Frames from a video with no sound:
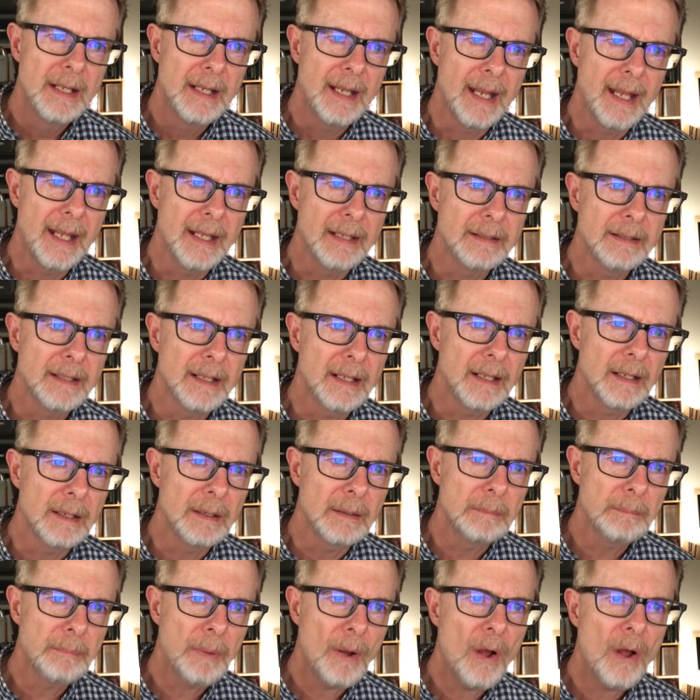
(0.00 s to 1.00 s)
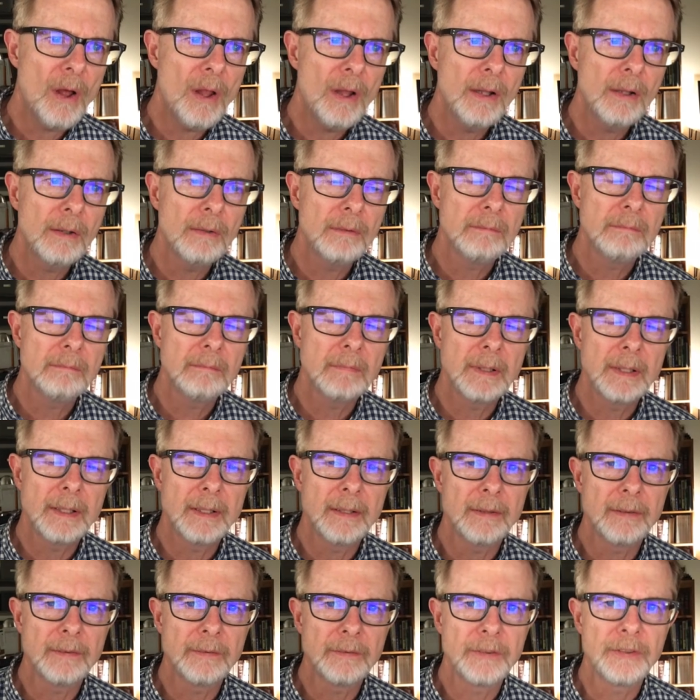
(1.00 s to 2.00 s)
And uh, Paul
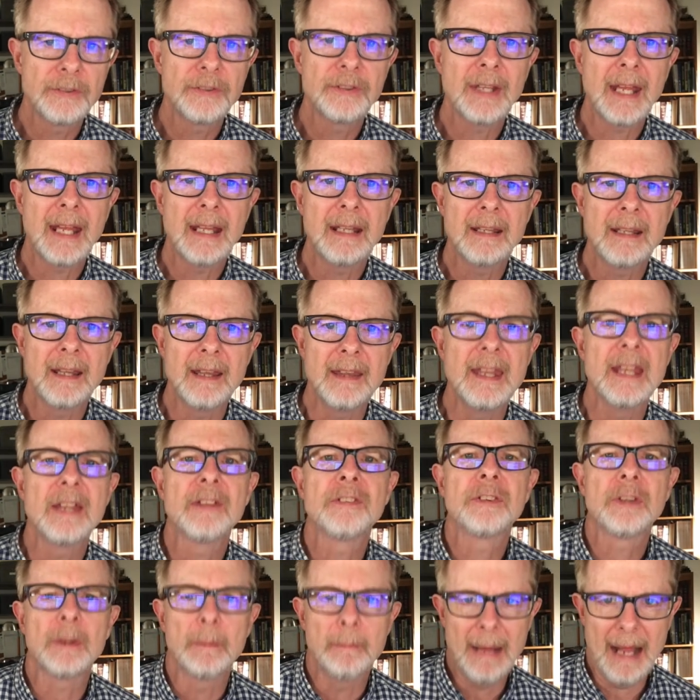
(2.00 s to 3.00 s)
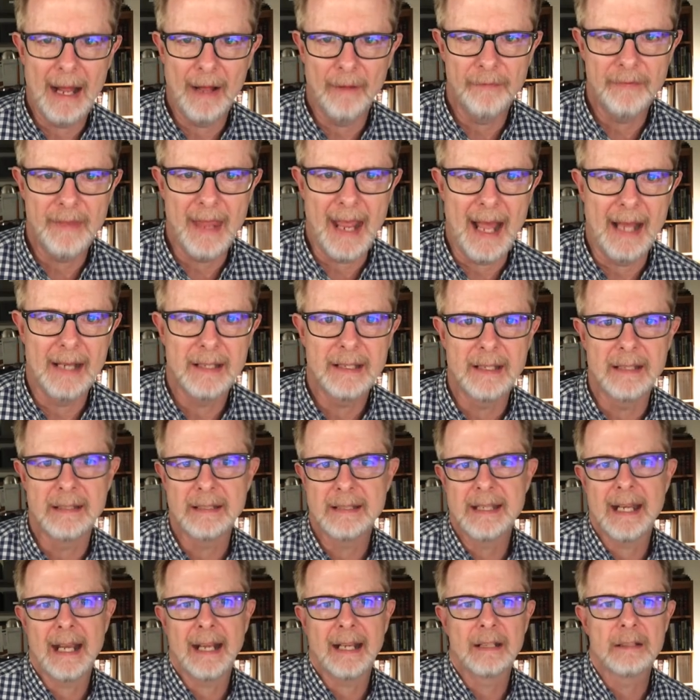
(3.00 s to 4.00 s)
uh, said this about that in
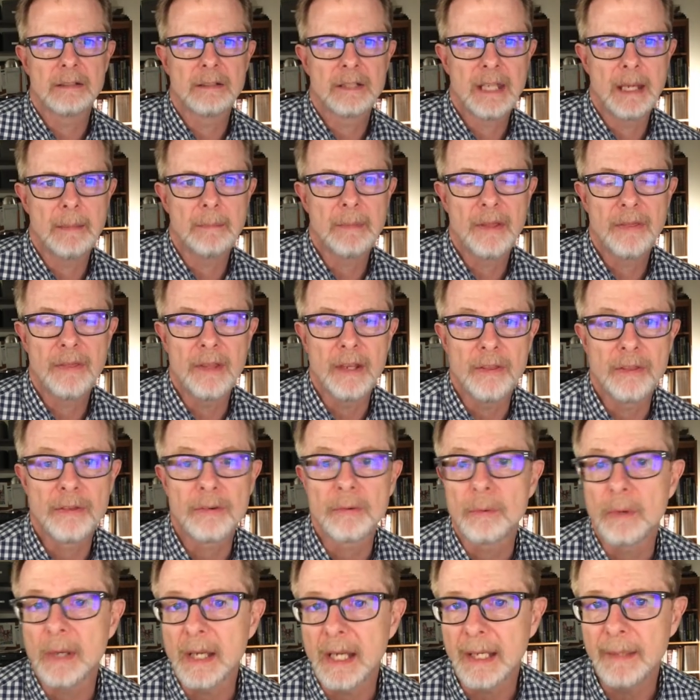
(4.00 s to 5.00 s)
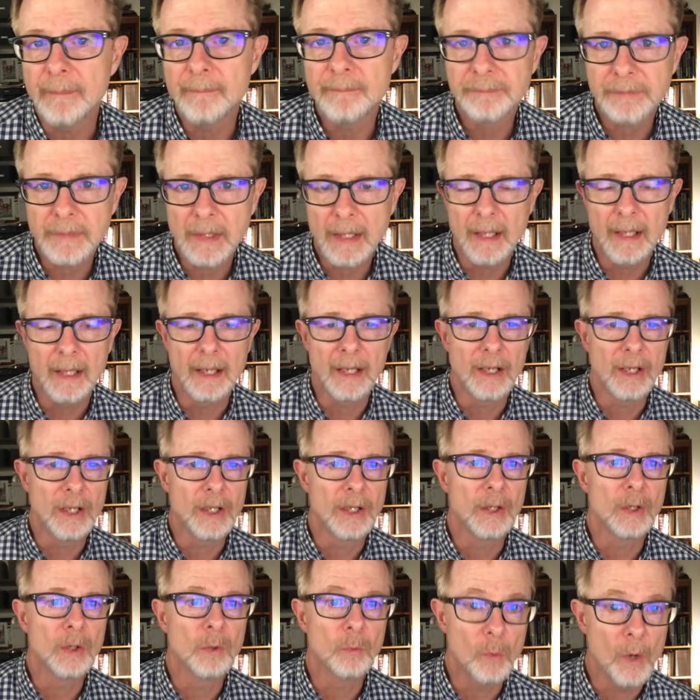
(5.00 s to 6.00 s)
2 Timothy 3
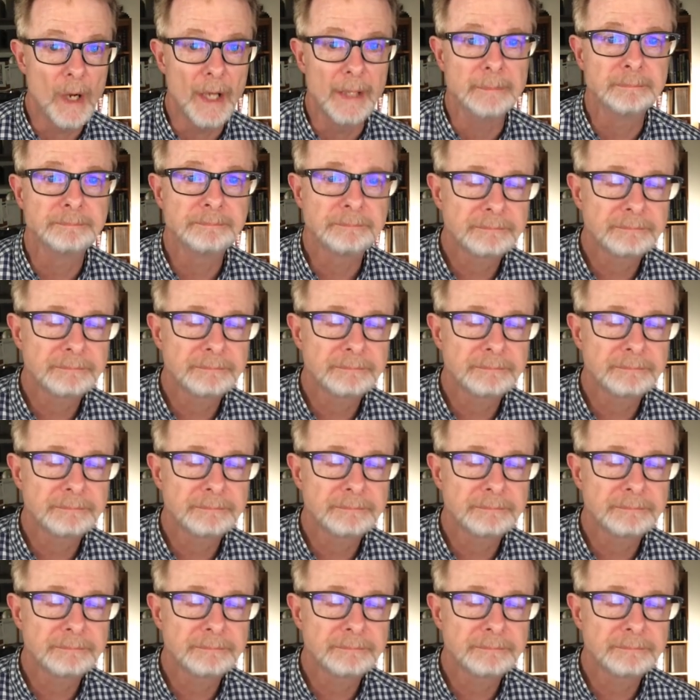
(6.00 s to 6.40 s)
uh, 1.